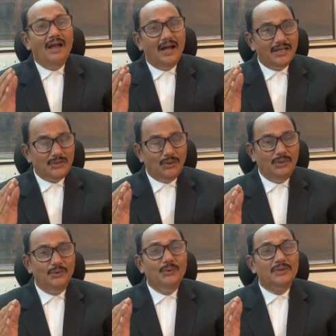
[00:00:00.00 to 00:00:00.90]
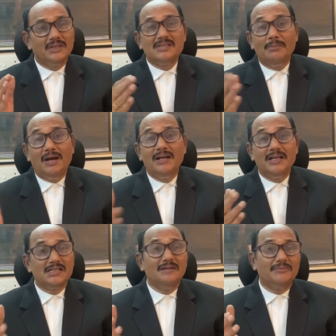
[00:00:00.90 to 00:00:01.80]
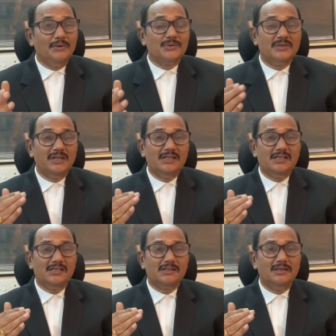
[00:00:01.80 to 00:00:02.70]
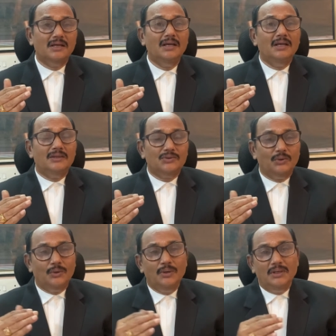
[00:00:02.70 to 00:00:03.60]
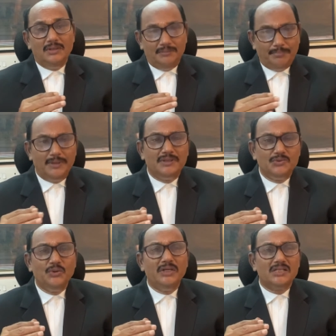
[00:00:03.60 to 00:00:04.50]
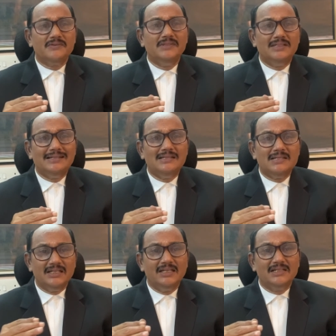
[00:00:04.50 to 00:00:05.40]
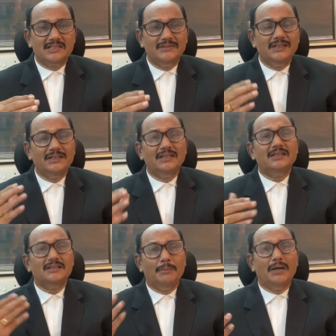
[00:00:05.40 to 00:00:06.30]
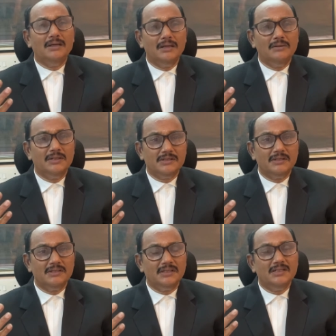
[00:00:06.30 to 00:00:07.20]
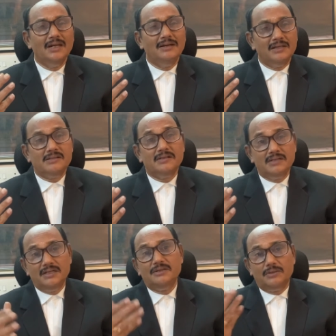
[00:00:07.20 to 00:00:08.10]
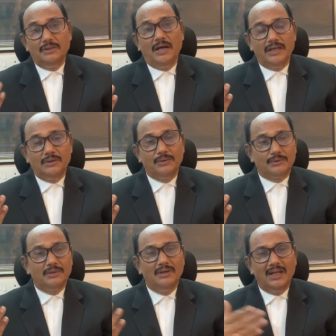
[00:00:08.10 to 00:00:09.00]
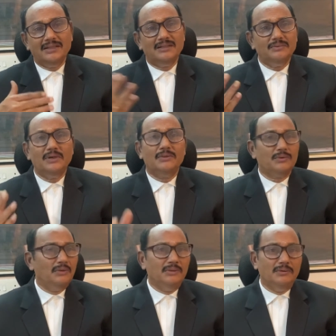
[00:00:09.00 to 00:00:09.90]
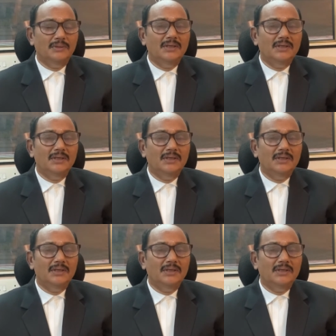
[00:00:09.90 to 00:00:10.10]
I told you the subordination of courts. District, uh, so junior civil judge, senior civil judge, they subordinate to district judge, district judge to the high court. Like that we have told you.